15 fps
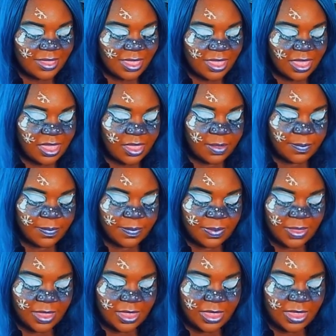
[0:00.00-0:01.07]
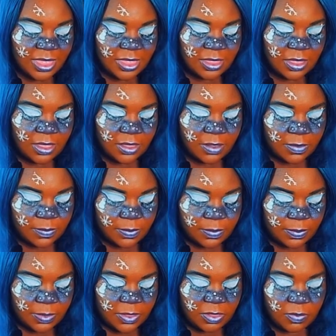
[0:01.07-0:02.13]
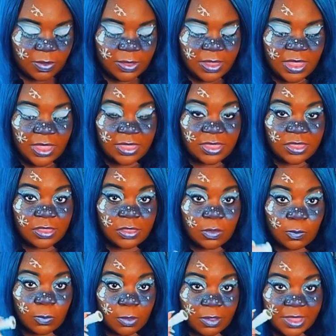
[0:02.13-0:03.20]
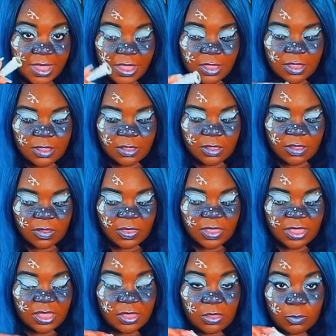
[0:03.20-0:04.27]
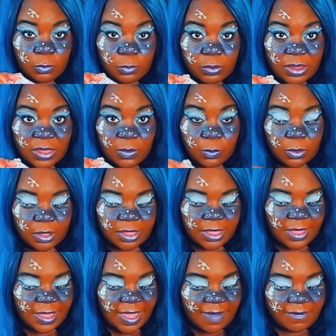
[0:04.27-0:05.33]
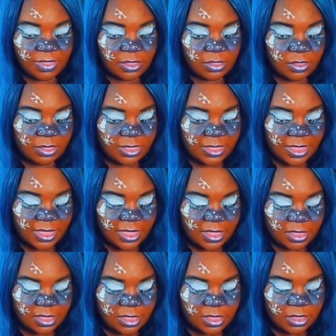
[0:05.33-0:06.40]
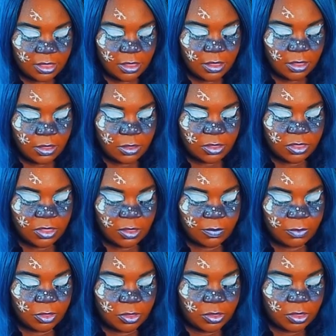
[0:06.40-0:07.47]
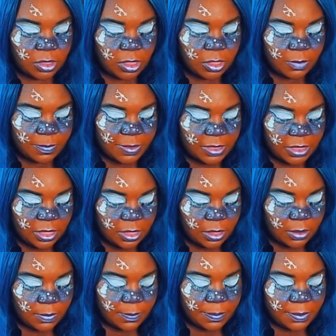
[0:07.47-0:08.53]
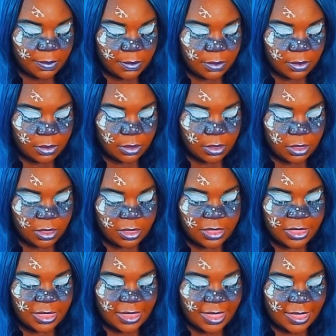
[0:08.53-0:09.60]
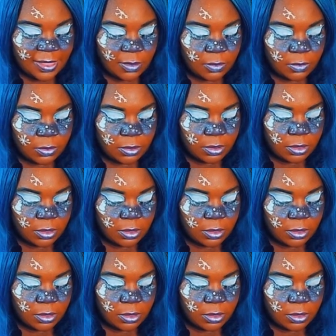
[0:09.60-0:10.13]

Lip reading: and then this one is the white. So this is a re-white. I haven't used this, so I'm just going to open it up now.